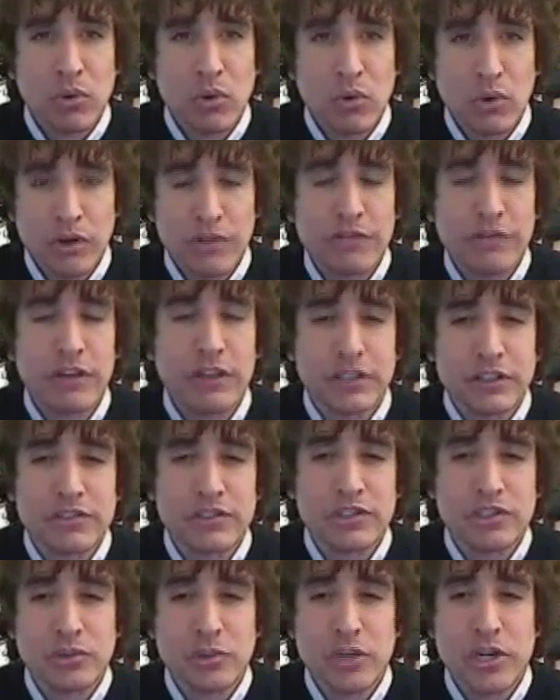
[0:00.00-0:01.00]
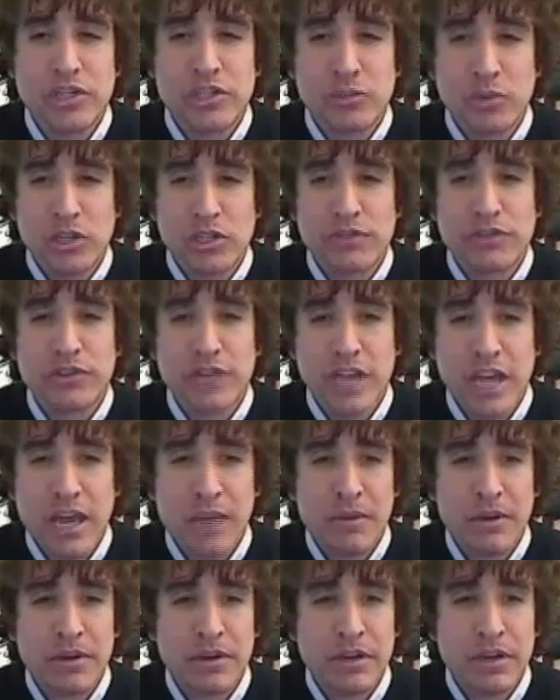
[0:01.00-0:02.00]
horrific this situation was for them,
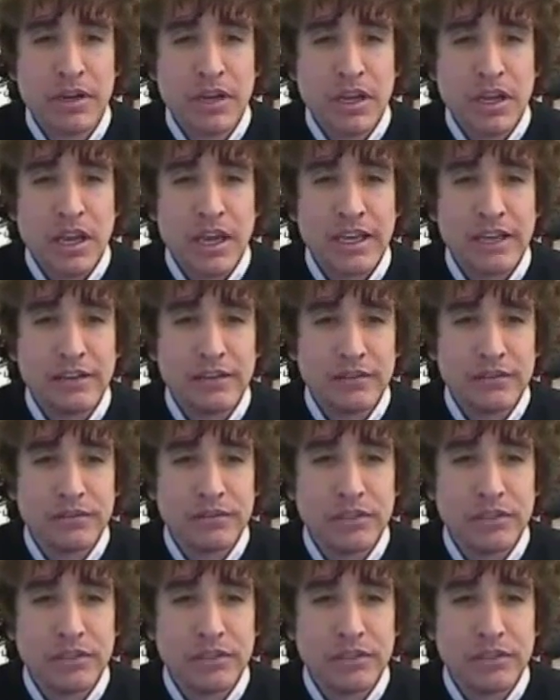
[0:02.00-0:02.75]
and